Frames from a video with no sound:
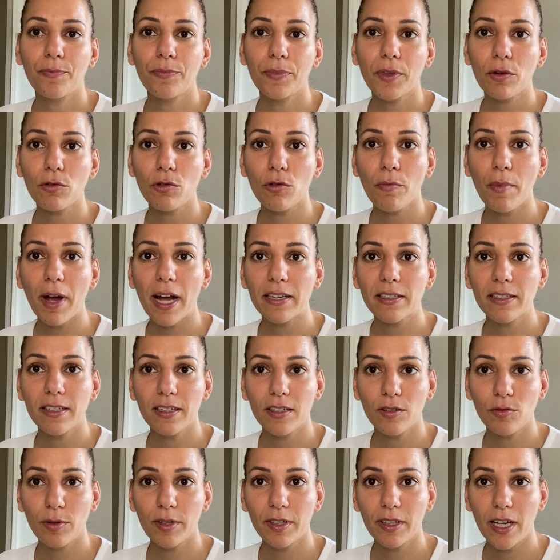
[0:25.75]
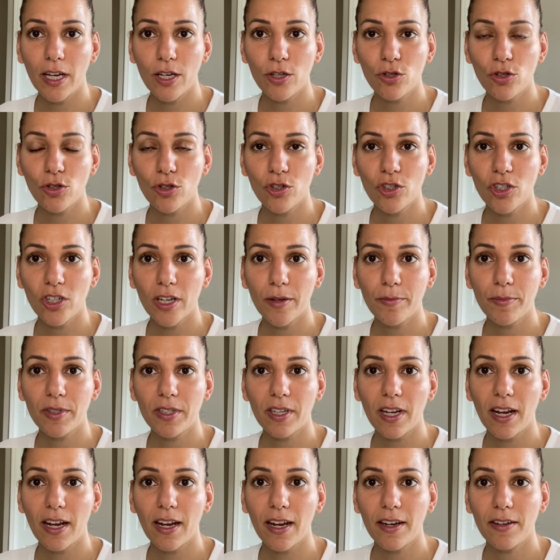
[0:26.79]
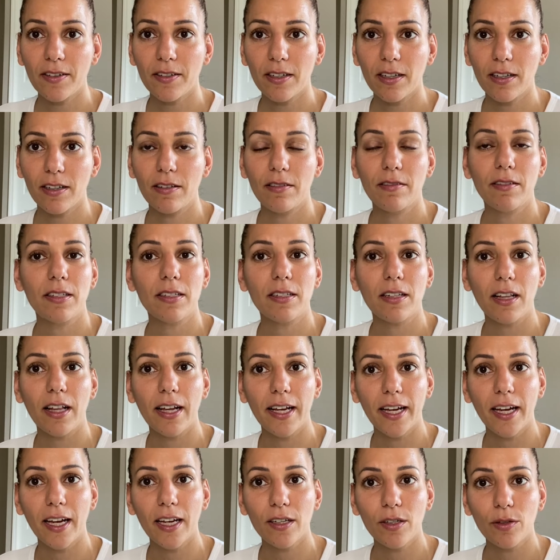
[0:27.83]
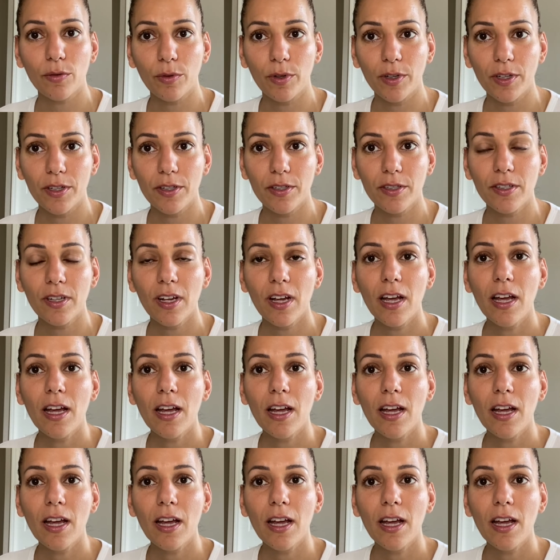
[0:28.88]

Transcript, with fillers: romantic relationships, and this client was